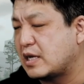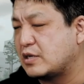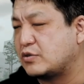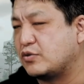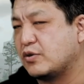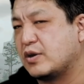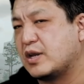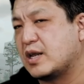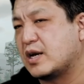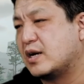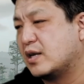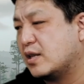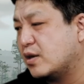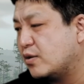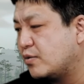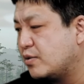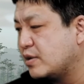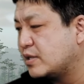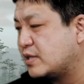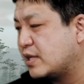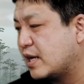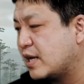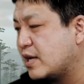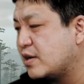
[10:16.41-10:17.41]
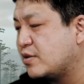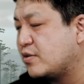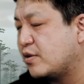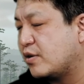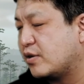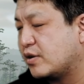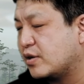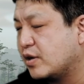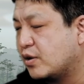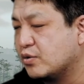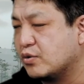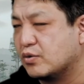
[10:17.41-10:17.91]
For it, swimming
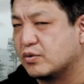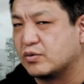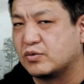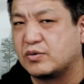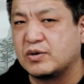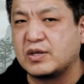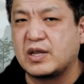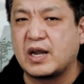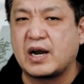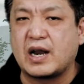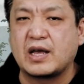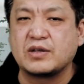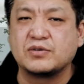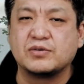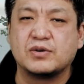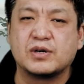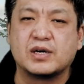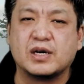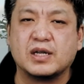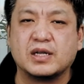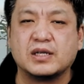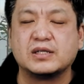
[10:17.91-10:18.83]
might be strenuous,